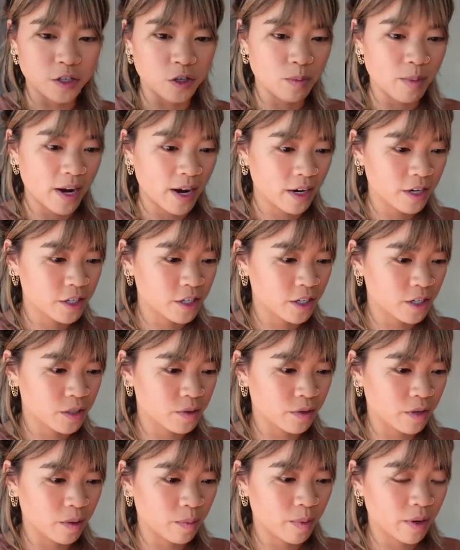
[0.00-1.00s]
new packaging is
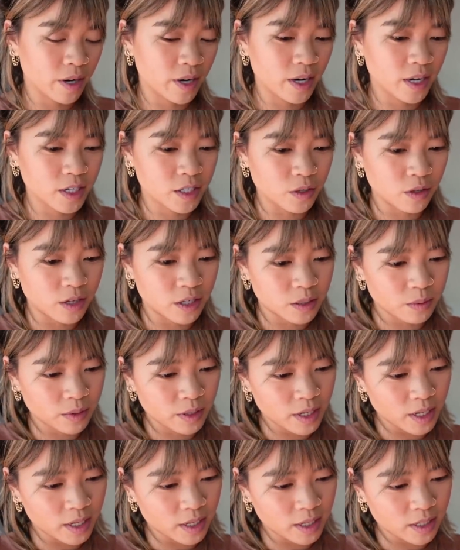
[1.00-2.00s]
really pretty. So this
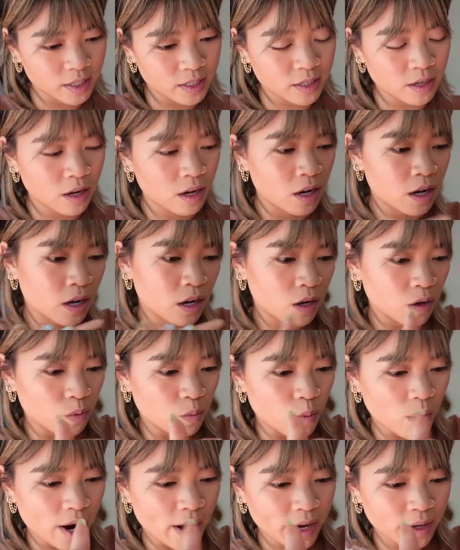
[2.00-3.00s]
one is
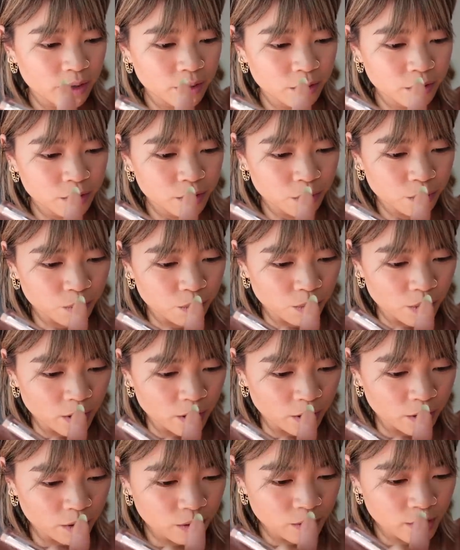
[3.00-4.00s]
Wild
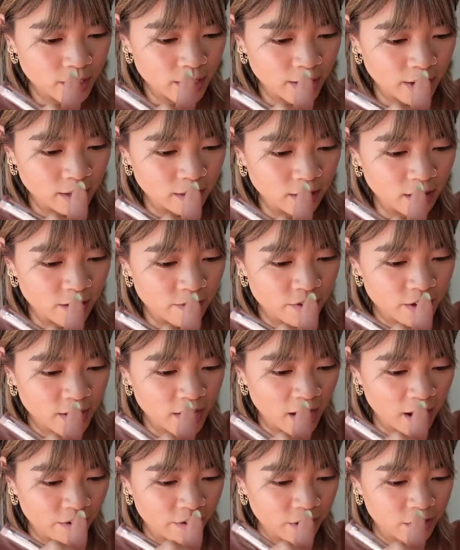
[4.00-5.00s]
Rose and I love the
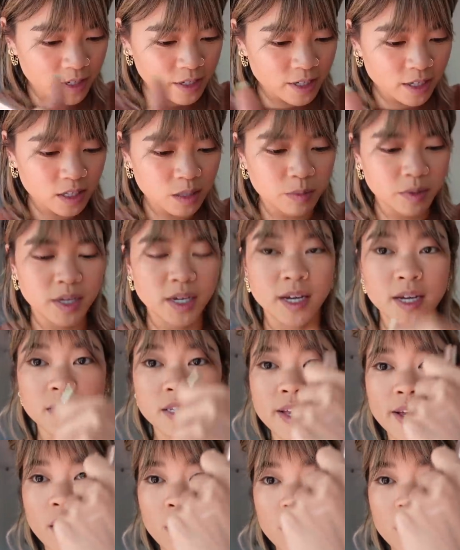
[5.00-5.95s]
caviar sticks because they